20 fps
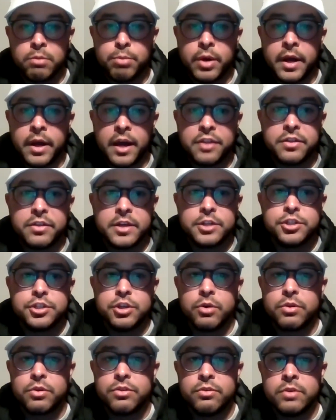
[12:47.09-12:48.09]
But I think
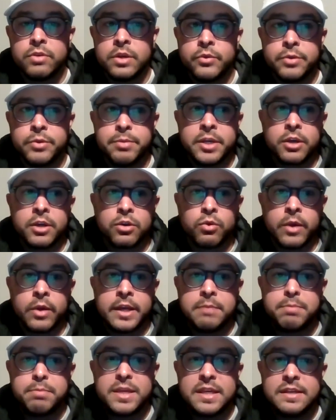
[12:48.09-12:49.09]
Joe Thuney would be a
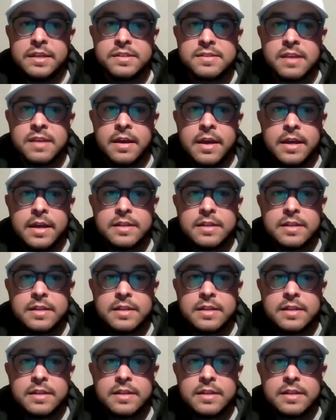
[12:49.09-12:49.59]
great piece